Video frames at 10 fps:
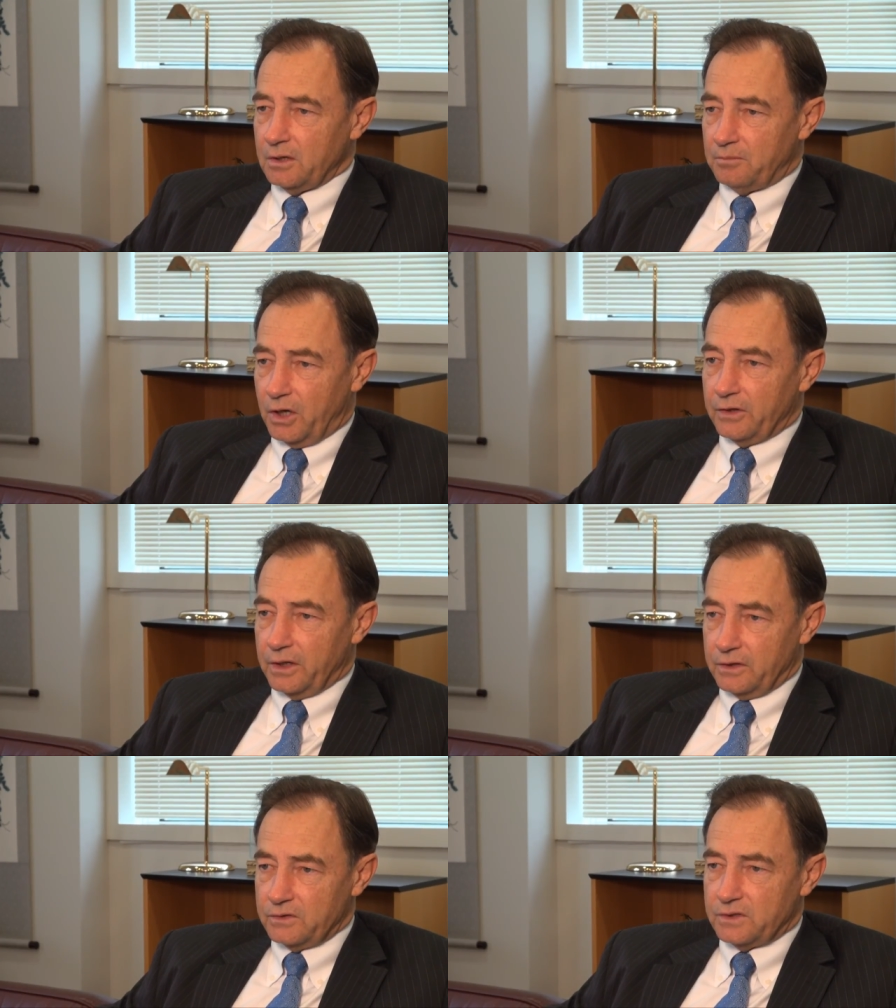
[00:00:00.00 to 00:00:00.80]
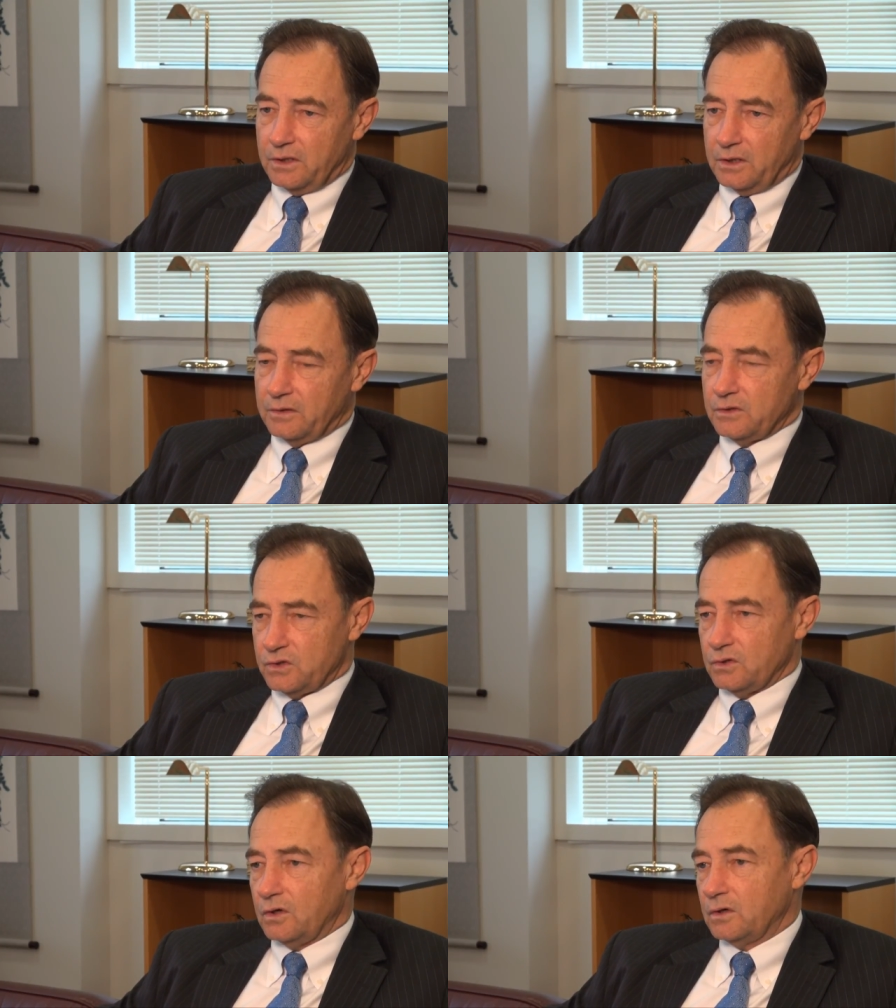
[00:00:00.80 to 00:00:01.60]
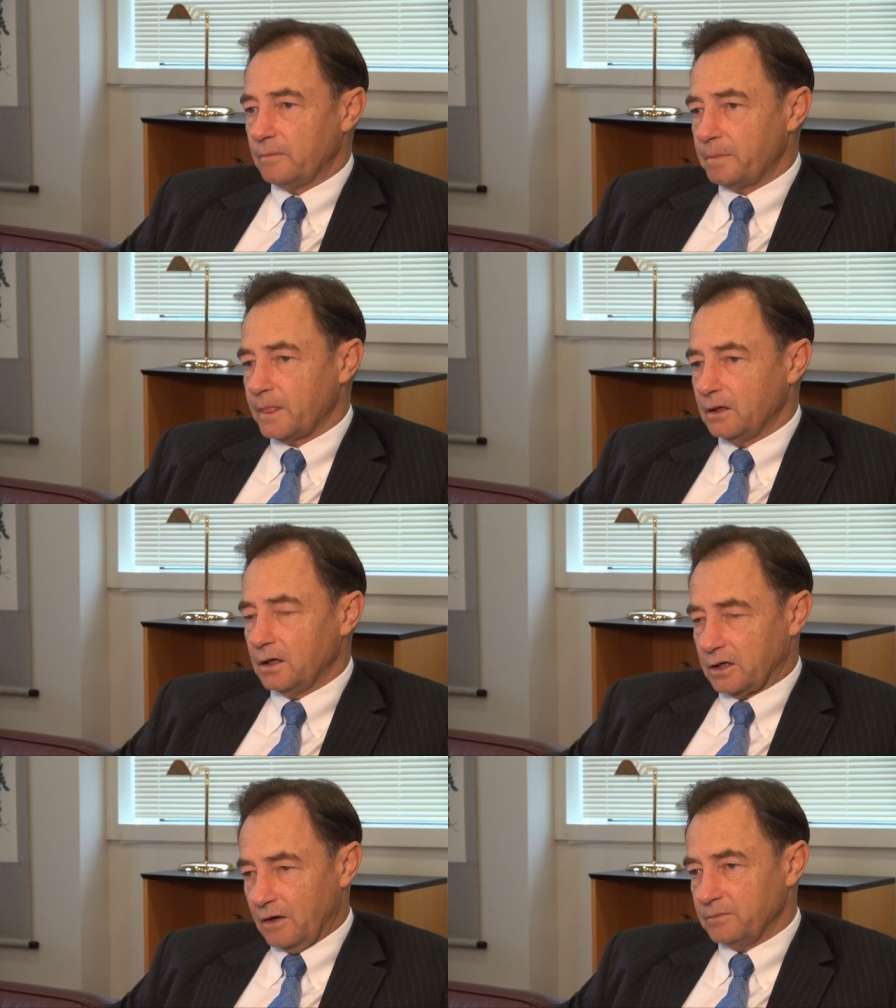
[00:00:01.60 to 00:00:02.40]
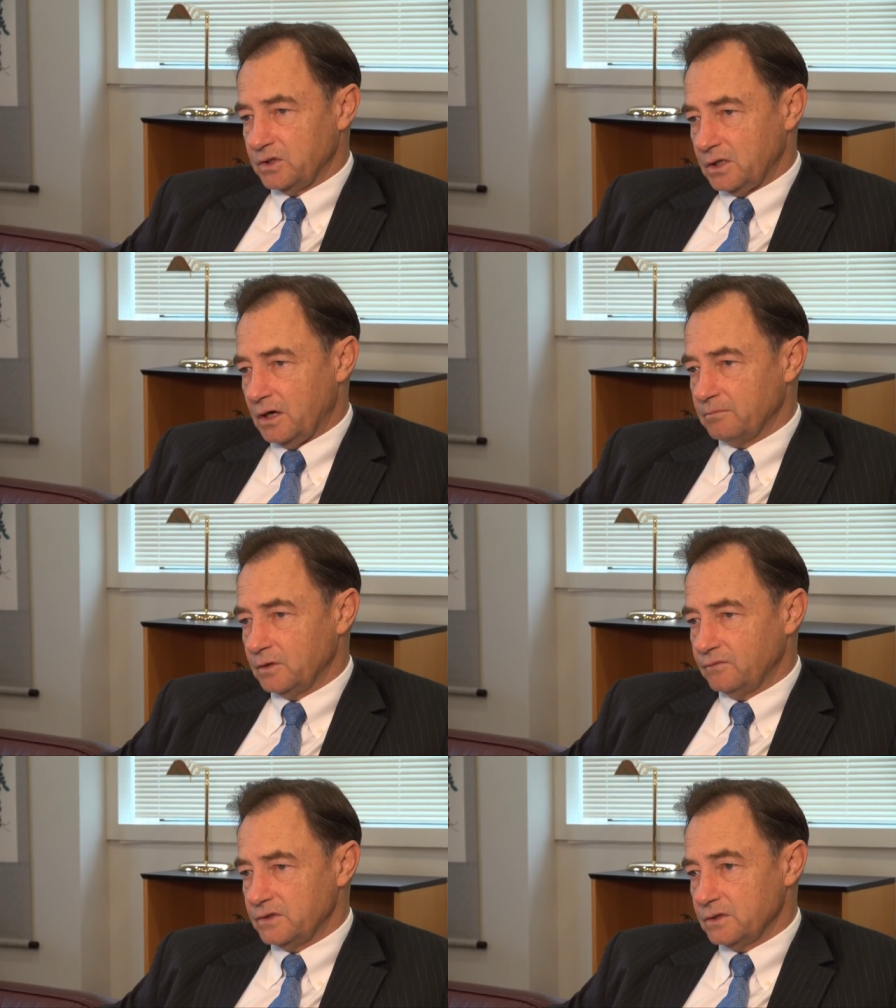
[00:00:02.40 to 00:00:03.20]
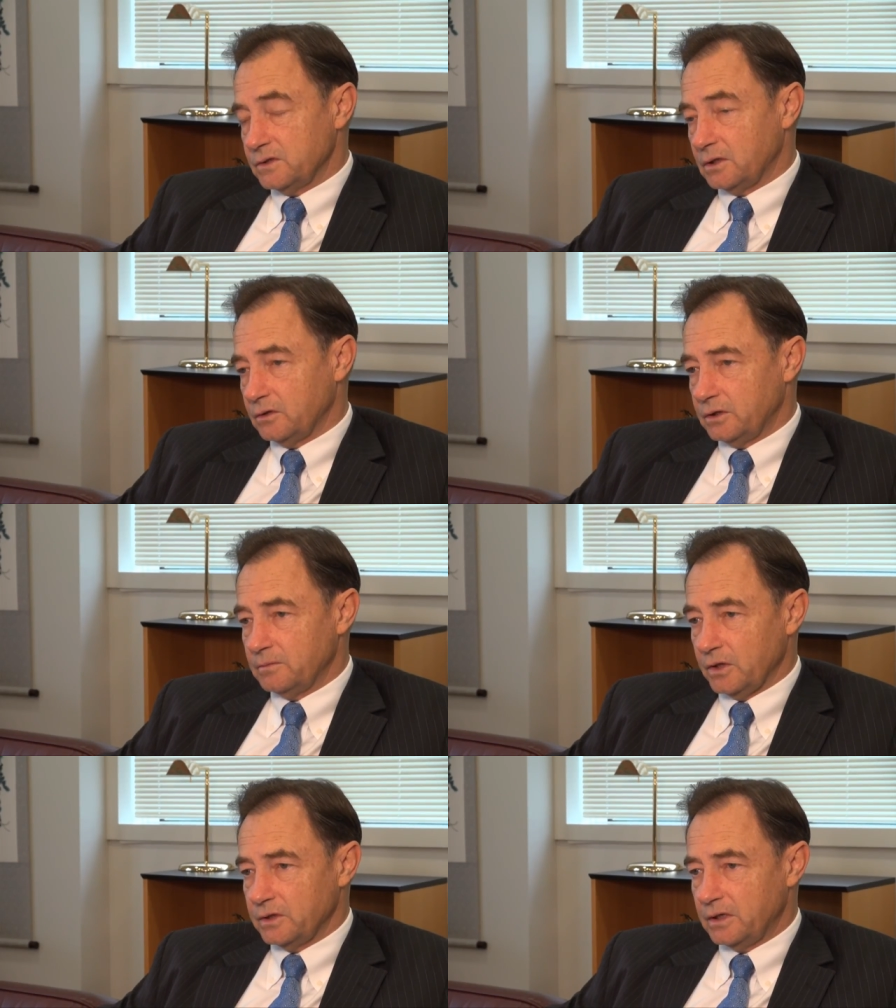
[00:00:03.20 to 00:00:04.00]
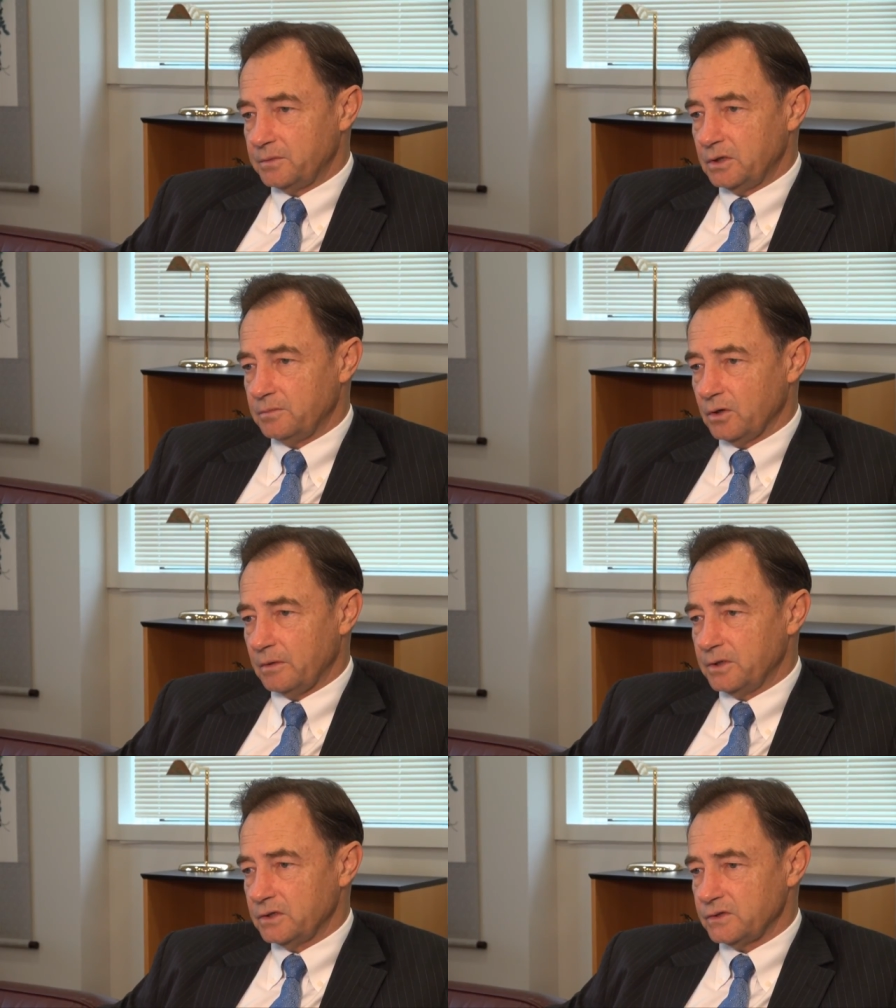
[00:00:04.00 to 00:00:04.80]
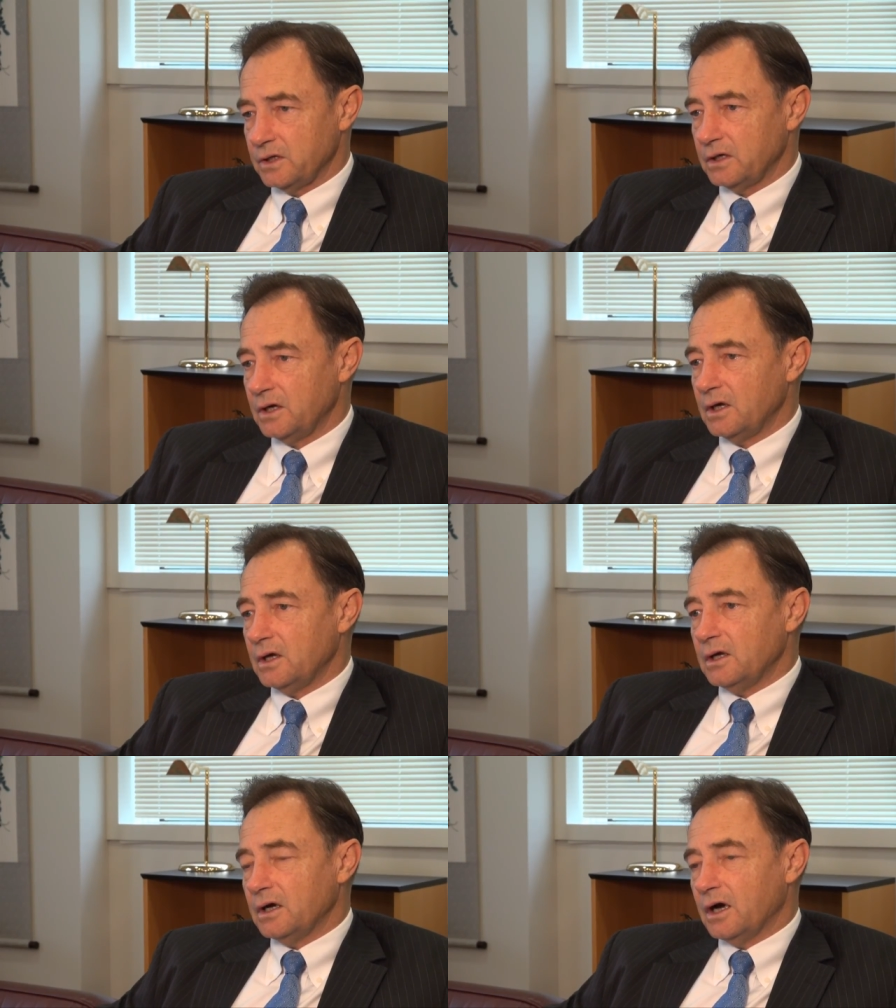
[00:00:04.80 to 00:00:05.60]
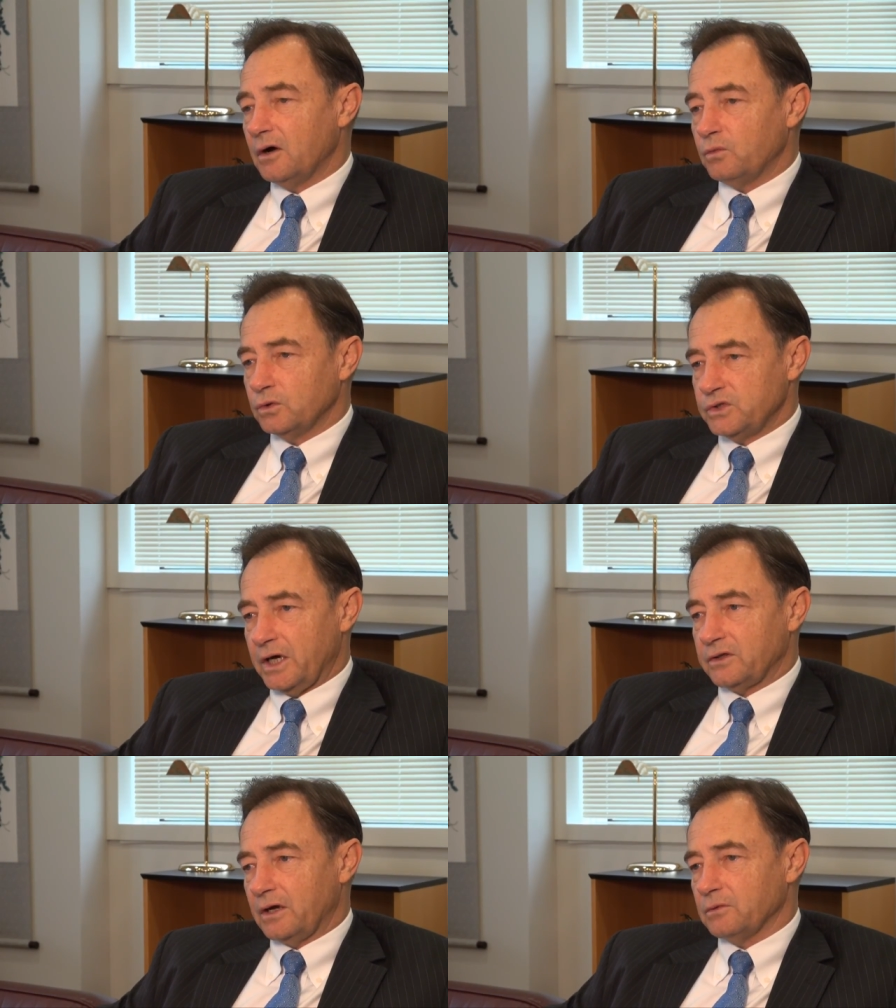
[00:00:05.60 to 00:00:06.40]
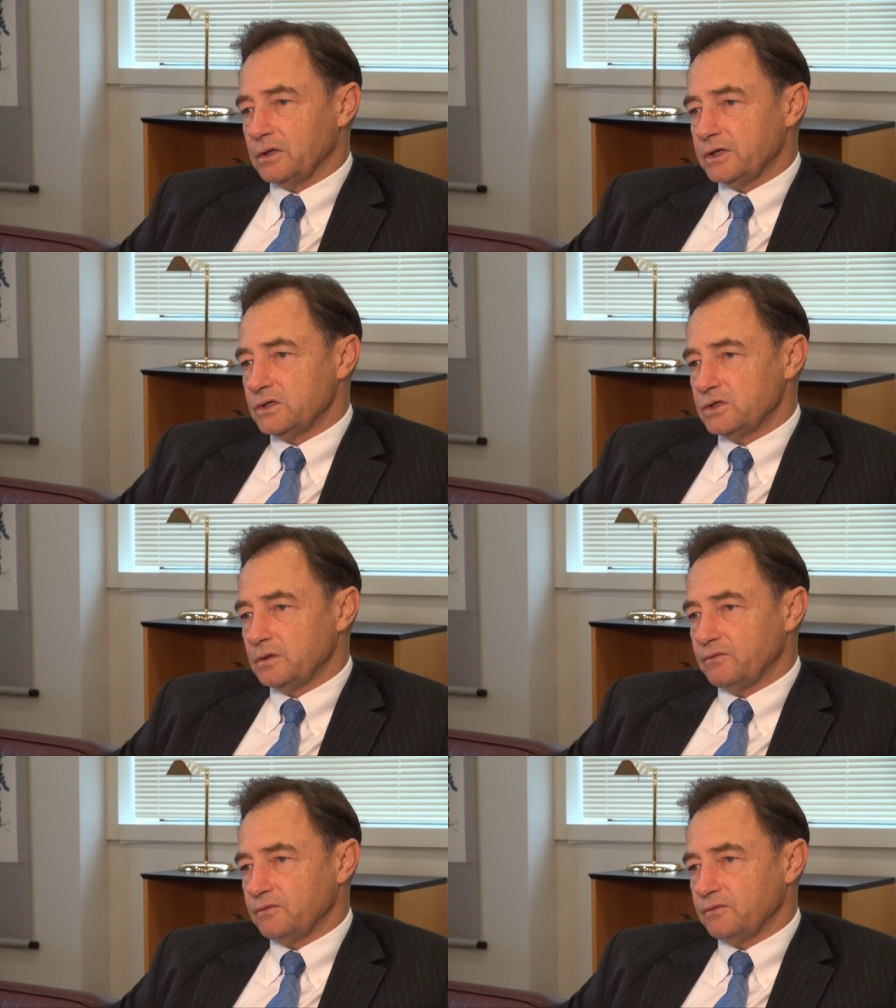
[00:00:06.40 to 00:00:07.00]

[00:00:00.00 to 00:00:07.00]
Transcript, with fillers: by those uh, strong uh, government-to-government visits, including by the Deputy Prime Minister, uh, will take that relationship